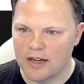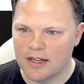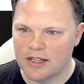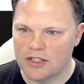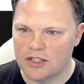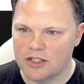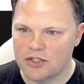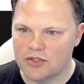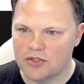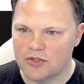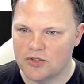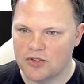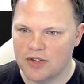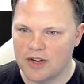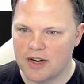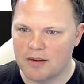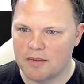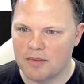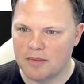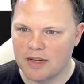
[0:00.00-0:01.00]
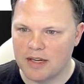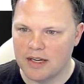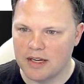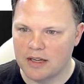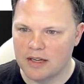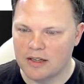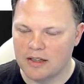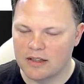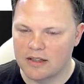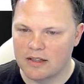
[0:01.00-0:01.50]

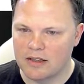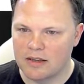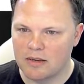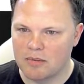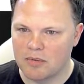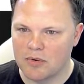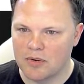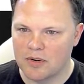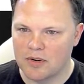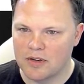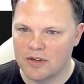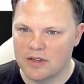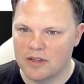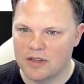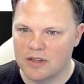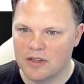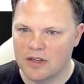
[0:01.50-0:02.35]
extremely important.